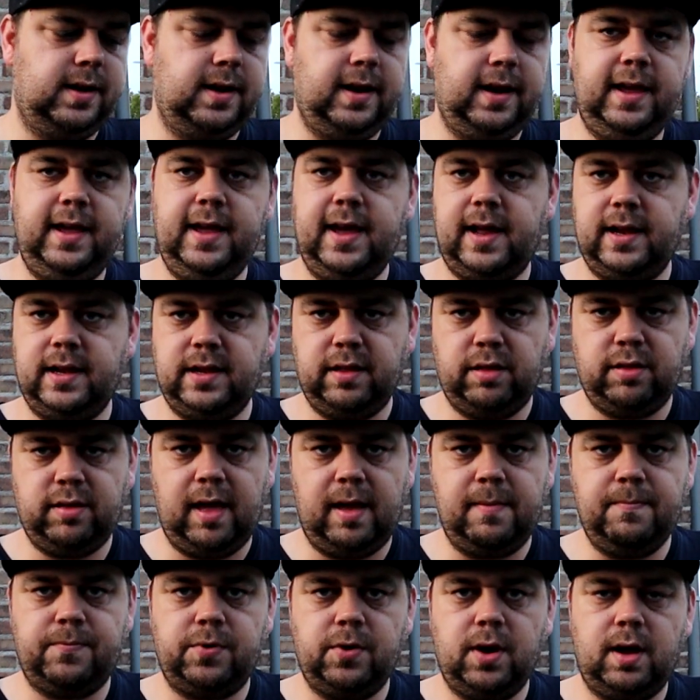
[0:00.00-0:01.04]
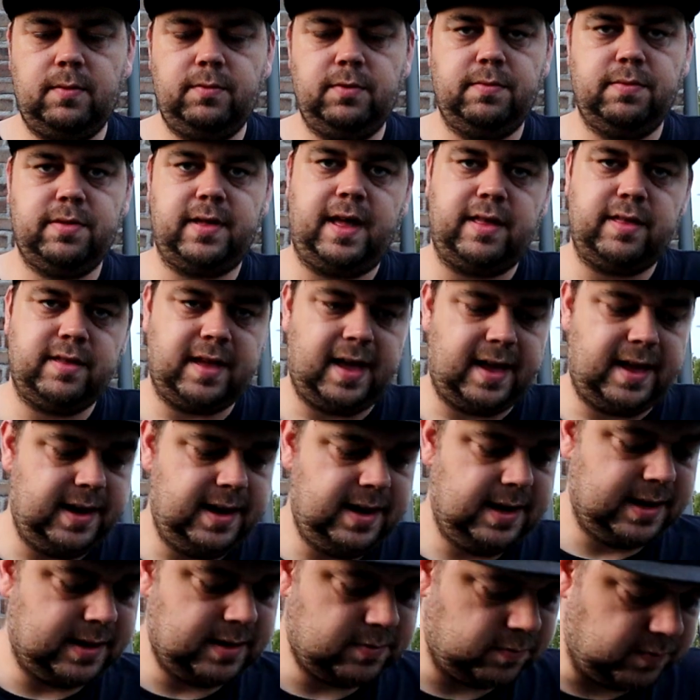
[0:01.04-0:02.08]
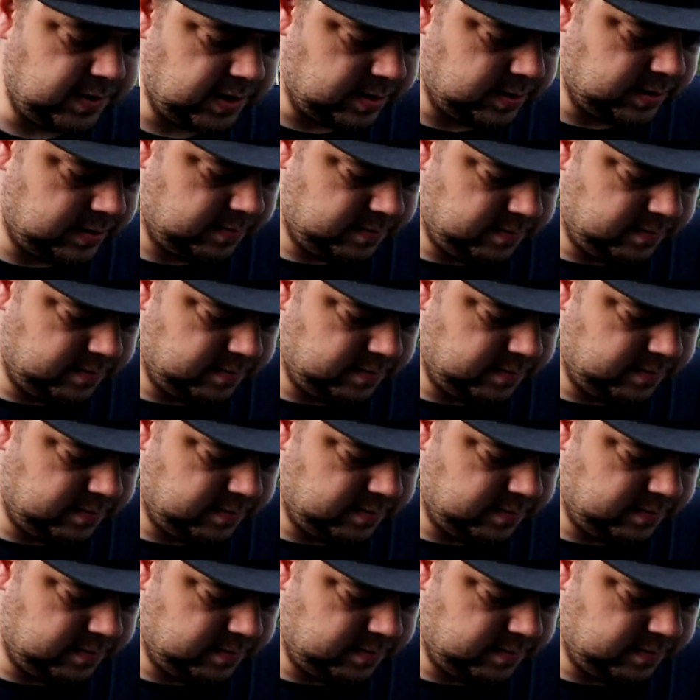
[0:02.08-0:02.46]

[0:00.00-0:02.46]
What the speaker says: he had the same problems as I did with